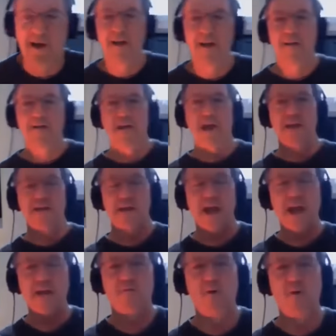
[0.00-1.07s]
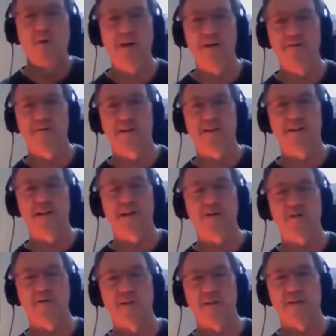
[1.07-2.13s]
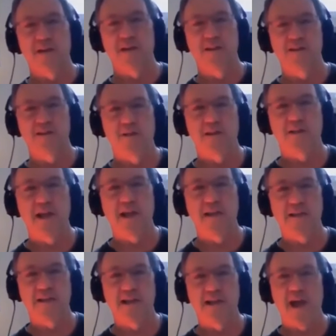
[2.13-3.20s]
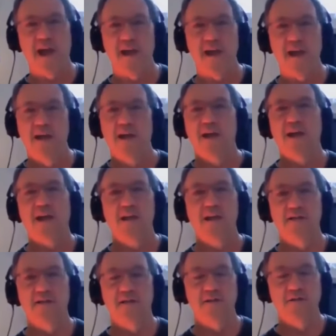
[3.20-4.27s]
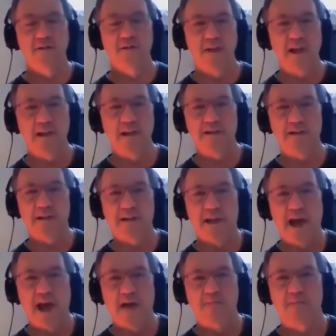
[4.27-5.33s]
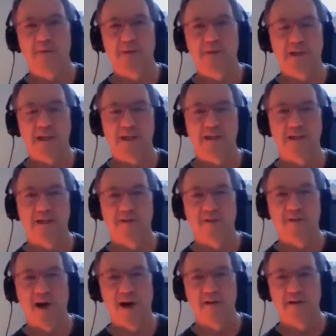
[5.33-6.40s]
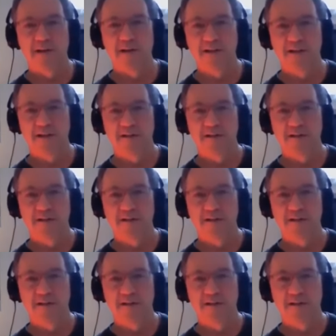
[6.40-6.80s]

They take one of the sequences, which they say is unique to that particular virus,